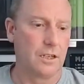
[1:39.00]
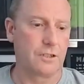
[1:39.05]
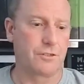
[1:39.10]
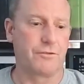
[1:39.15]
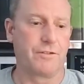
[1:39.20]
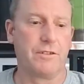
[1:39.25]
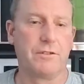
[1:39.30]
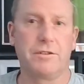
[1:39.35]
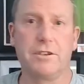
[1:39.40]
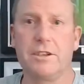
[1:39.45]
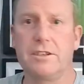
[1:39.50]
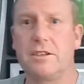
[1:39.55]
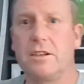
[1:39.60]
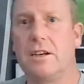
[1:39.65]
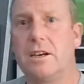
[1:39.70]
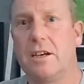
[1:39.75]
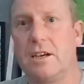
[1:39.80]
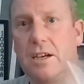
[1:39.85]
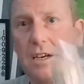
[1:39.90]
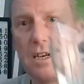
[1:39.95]
Looks real good.
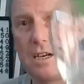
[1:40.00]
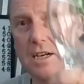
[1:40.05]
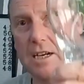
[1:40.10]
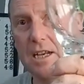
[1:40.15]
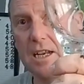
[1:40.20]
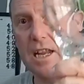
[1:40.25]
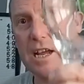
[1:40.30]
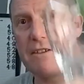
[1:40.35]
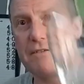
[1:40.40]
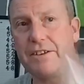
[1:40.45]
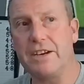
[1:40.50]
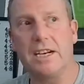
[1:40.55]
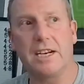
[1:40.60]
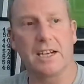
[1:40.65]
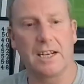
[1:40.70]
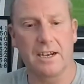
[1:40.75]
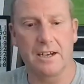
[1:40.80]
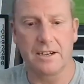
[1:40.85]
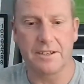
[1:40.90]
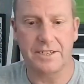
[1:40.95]
Leffy
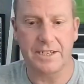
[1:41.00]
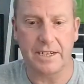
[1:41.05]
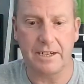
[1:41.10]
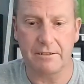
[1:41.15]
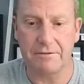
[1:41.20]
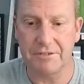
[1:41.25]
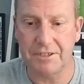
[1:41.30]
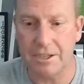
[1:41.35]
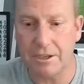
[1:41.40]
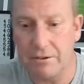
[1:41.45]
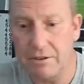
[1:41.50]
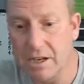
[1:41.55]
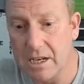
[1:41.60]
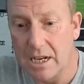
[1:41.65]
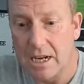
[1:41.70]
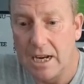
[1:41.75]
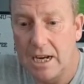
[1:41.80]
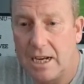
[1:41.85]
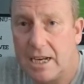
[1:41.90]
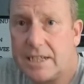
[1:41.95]
glass out. So
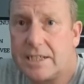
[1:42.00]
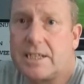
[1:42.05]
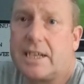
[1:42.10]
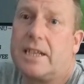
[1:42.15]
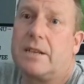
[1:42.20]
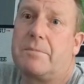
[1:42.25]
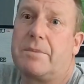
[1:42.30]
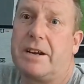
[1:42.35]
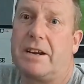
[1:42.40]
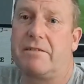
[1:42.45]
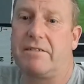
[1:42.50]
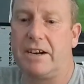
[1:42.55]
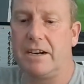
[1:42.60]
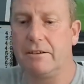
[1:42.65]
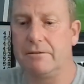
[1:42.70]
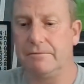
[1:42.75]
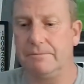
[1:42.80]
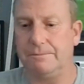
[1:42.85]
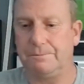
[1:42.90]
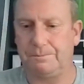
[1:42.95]
let's get the beer
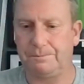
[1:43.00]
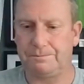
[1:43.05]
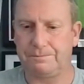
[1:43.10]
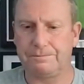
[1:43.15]
out.